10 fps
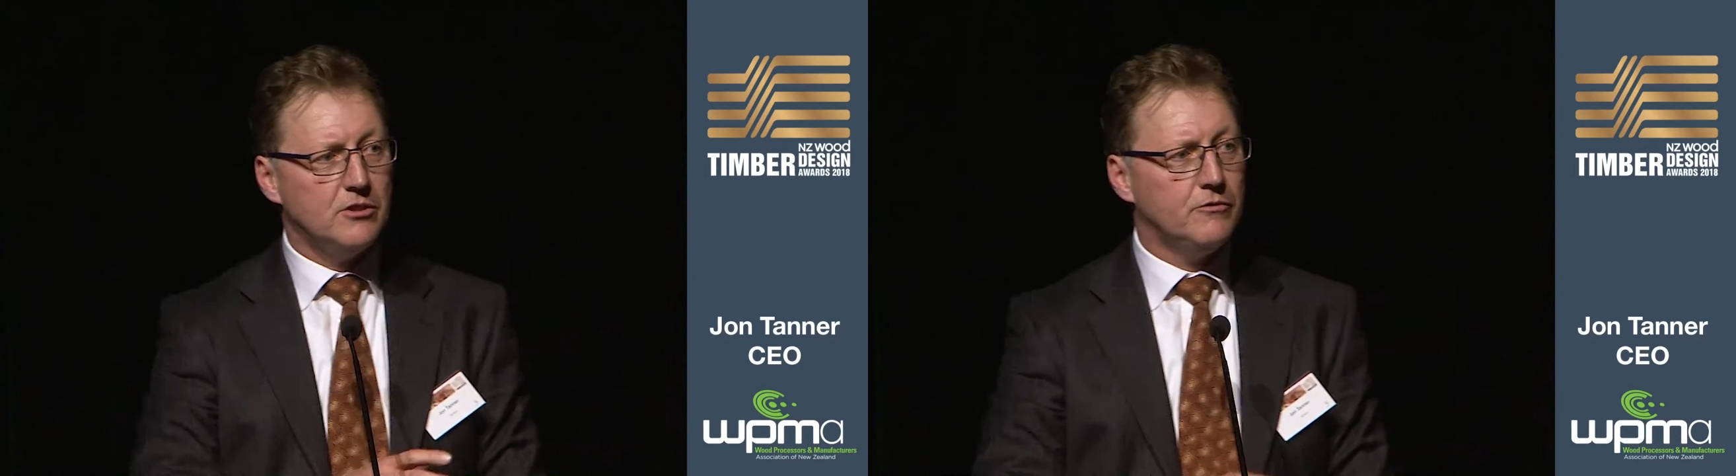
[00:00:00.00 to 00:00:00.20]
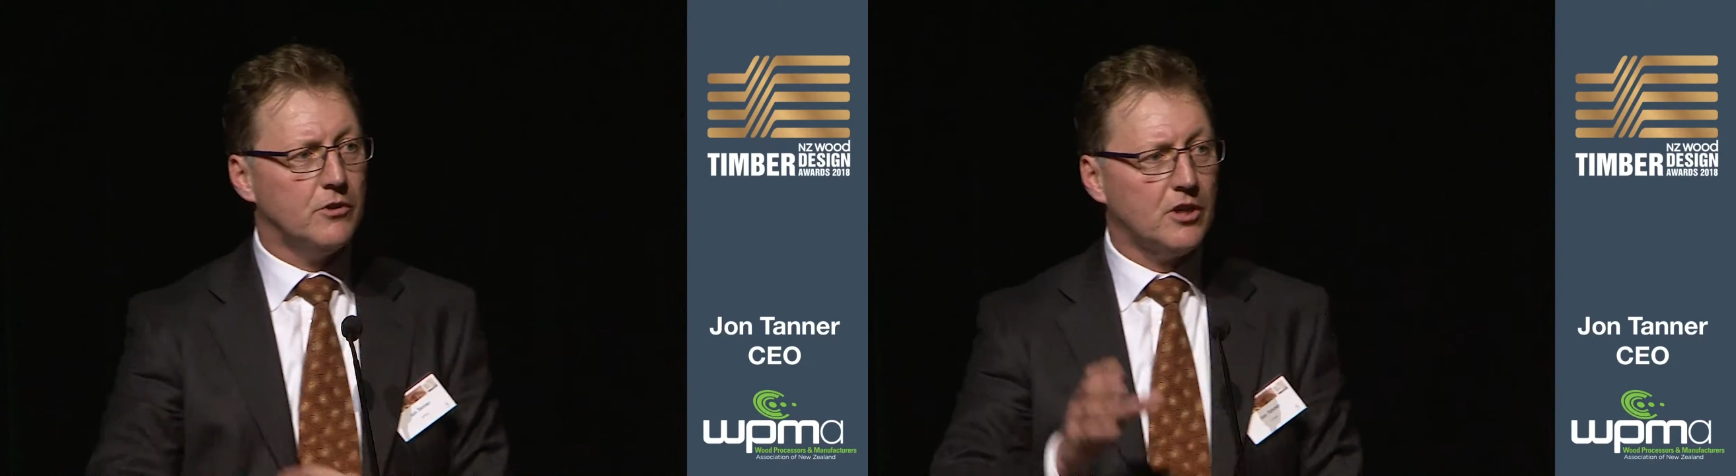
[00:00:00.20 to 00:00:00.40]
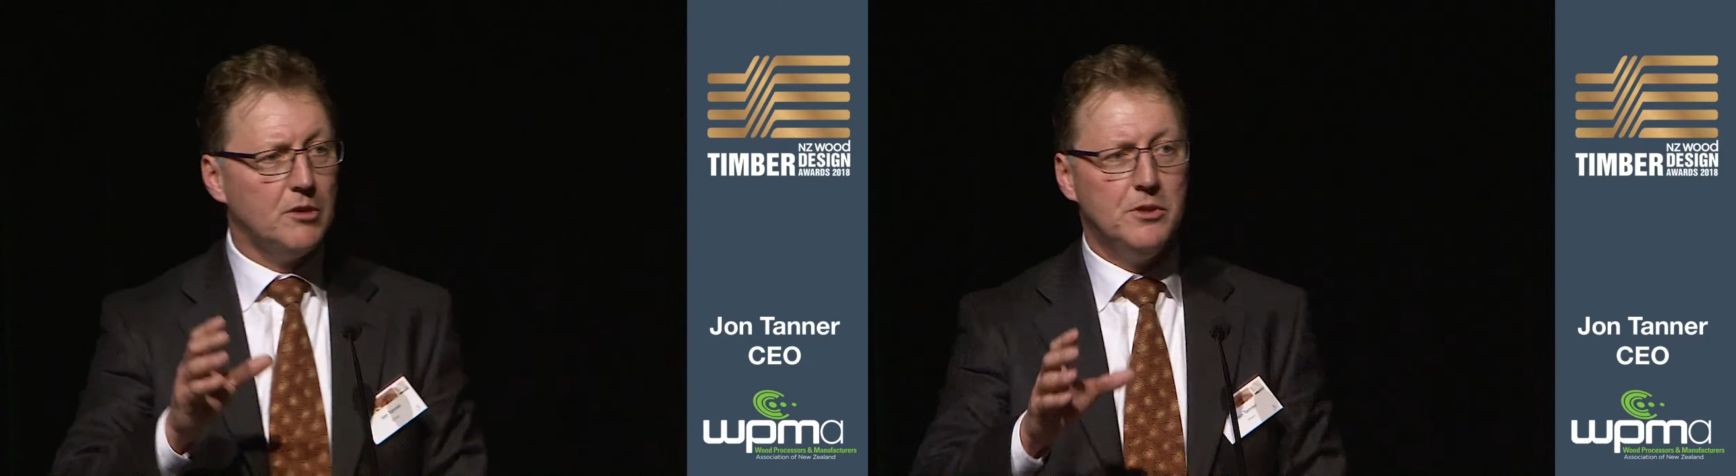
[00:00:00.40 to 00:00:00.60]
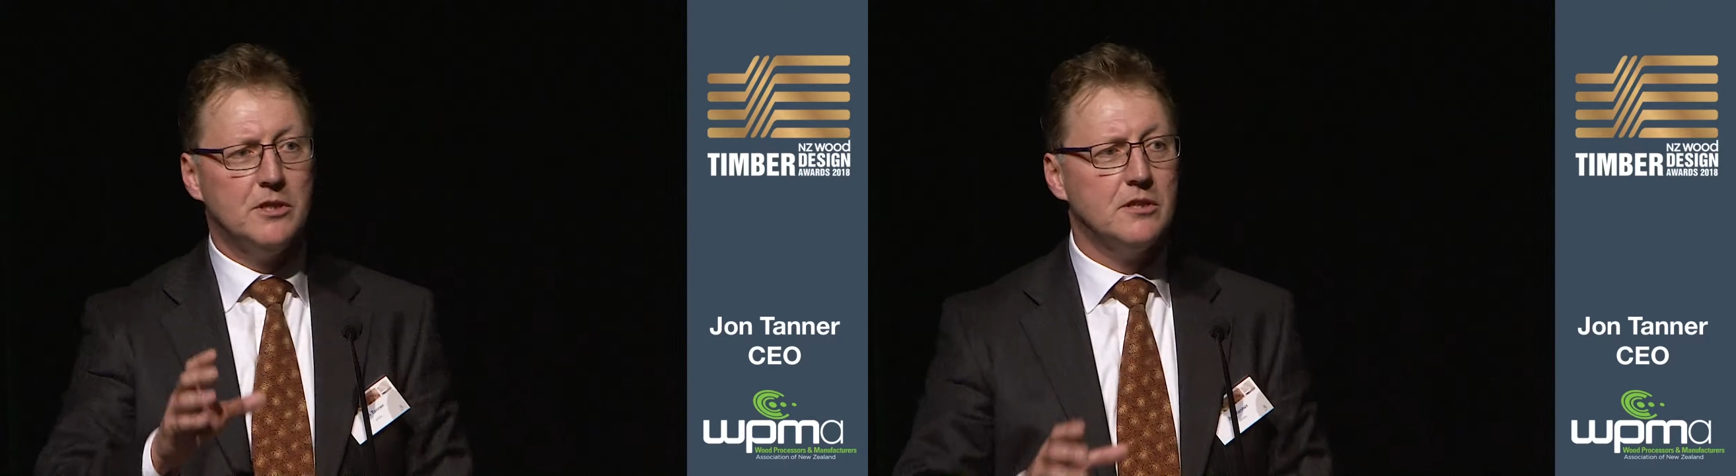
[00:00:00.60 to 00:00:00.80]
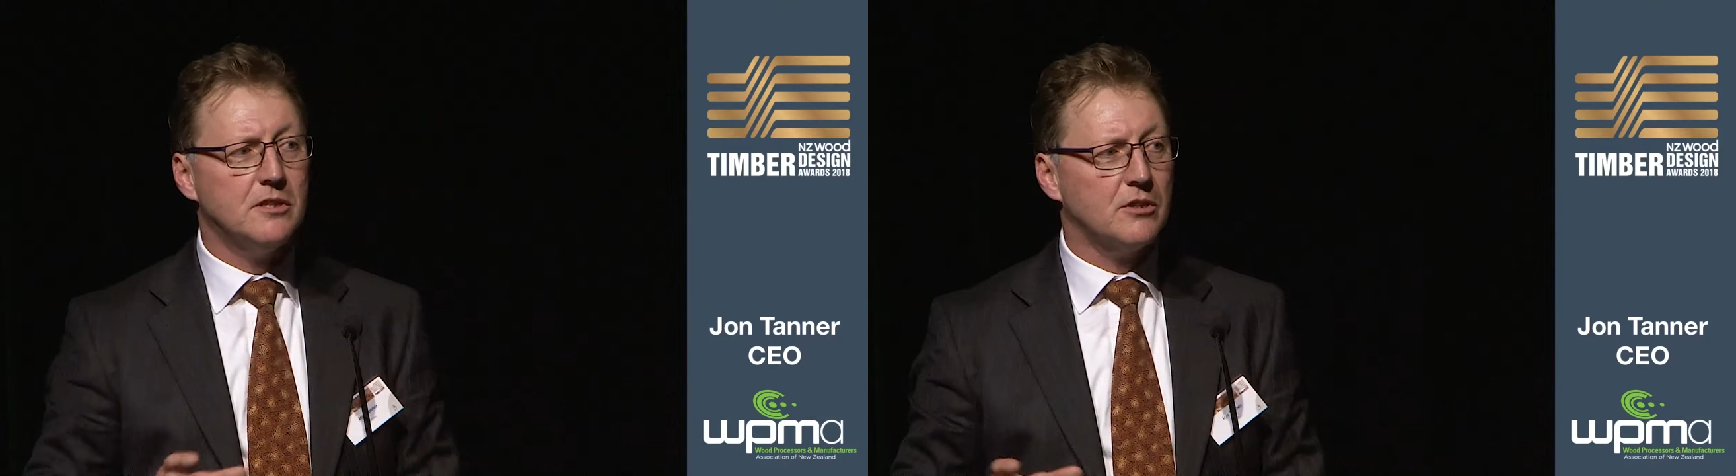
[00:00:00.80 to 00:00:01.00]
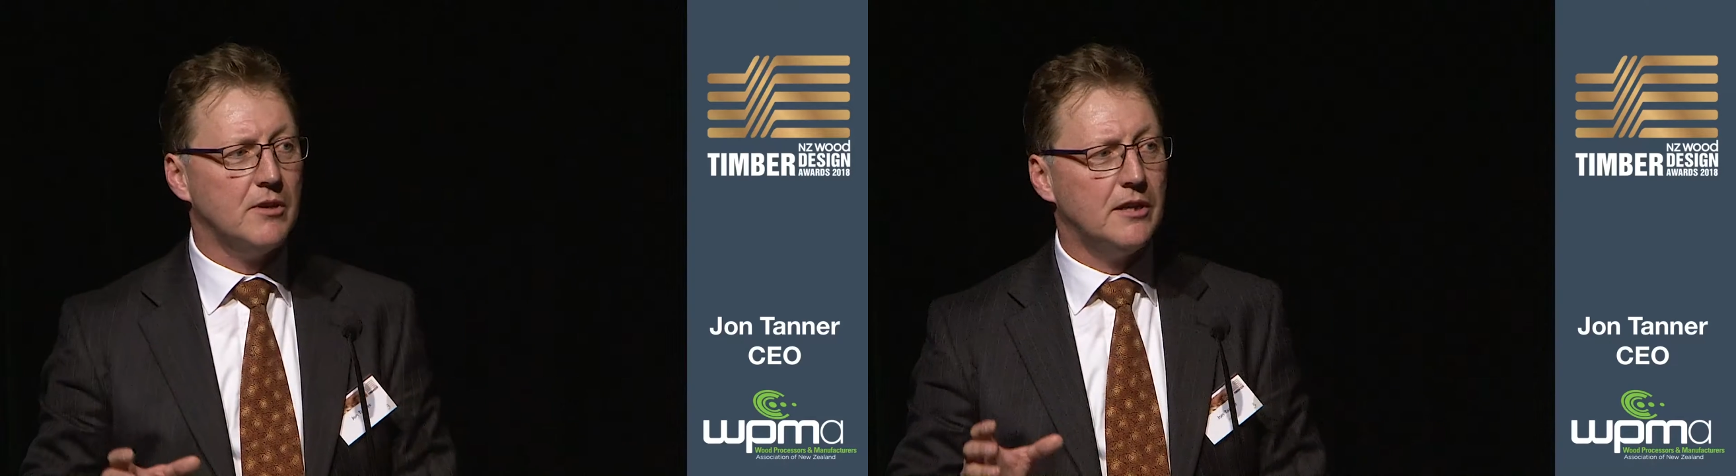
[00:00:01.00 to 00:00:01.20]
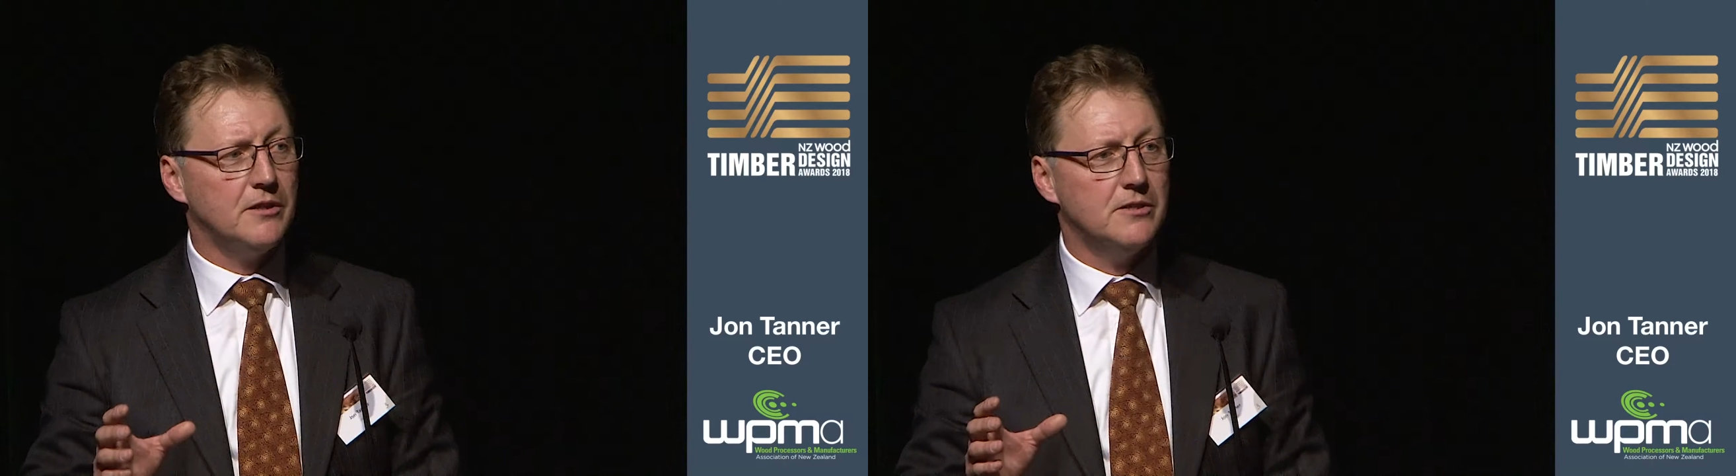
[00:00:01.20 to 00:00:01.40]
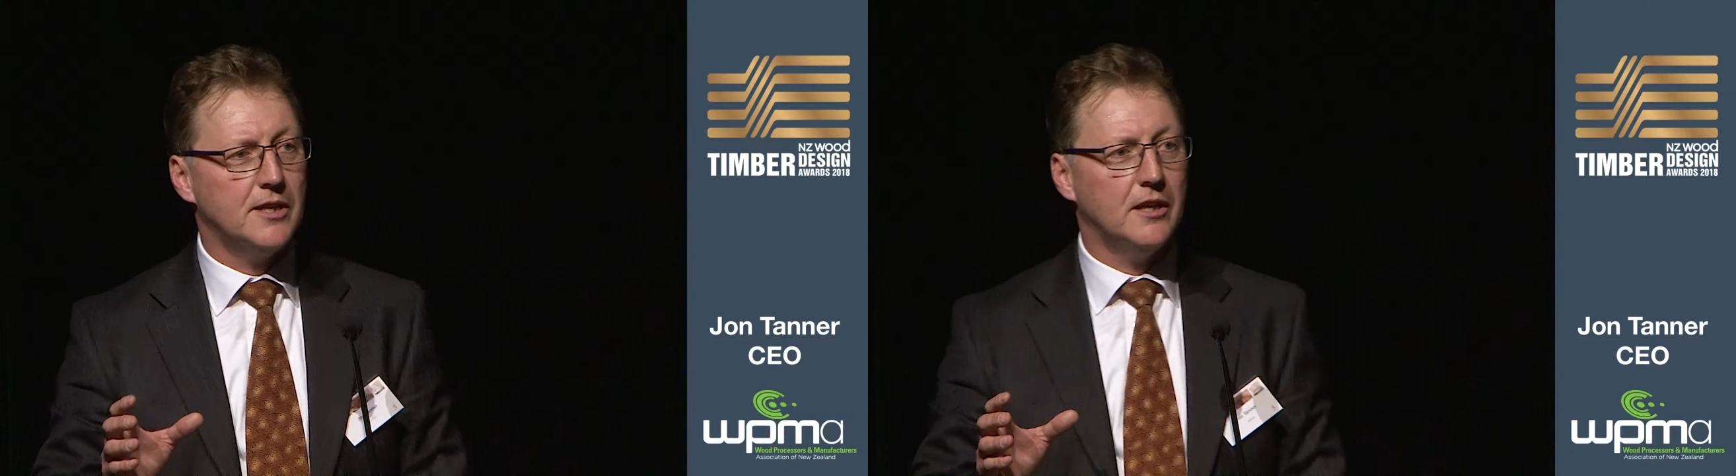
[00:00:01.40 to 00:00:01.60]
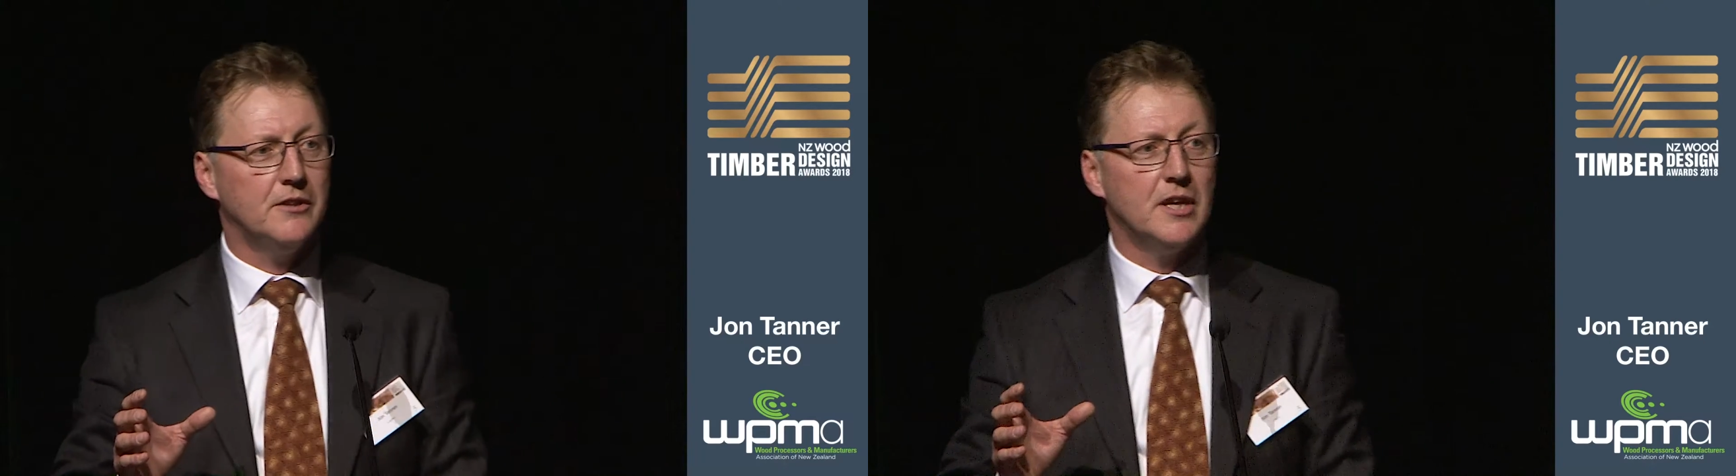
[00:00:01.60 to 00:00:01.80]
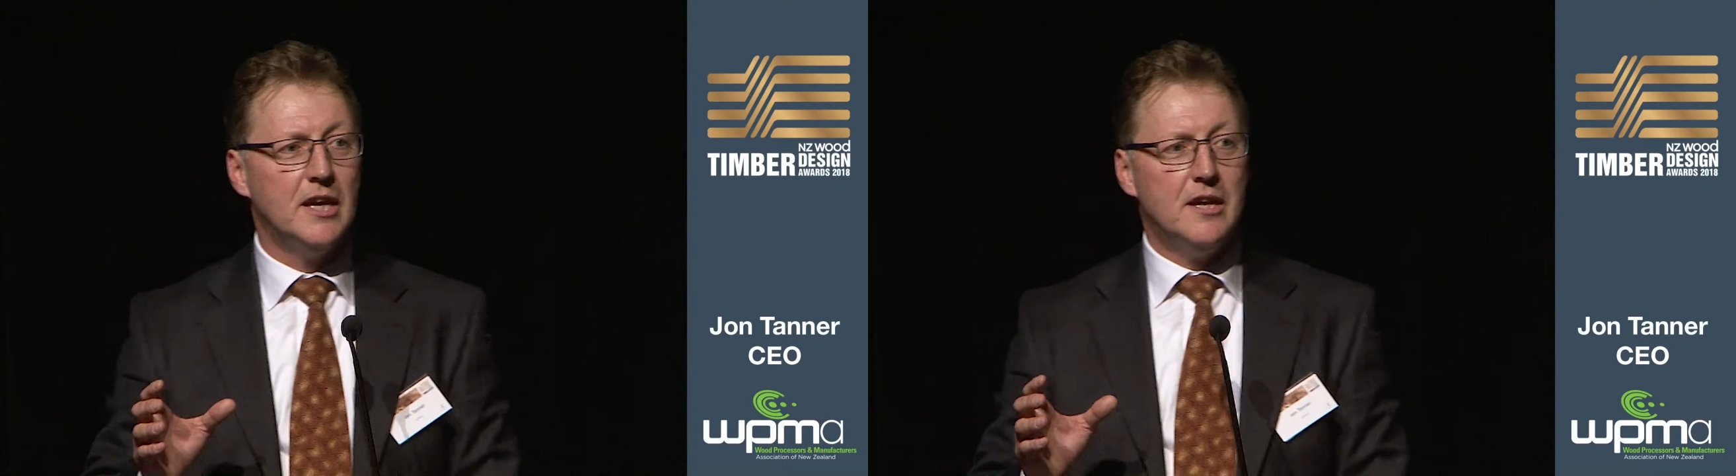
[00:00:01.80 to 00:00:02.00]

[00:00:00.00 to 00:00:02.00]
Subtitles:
you've got communities throughout New Zealand